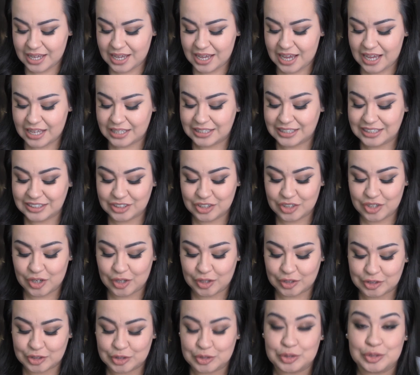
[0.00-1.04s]
And these are
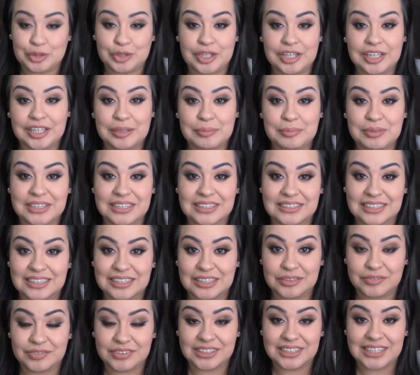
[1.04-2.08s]
also great because I
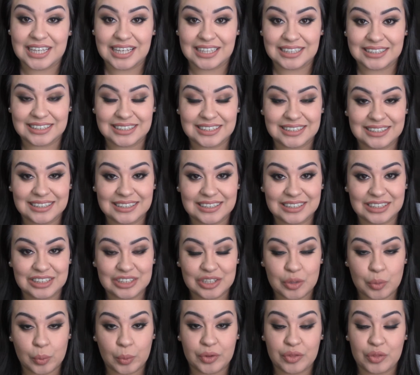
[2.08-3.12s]
live in Texas
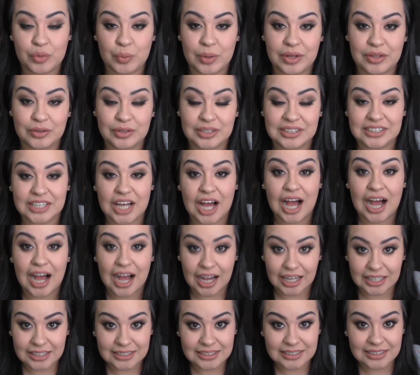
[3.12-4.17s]
where the weather is
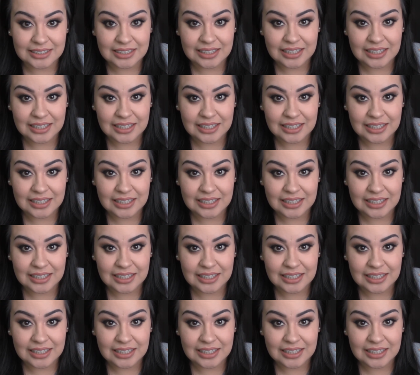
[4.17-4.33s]
hot.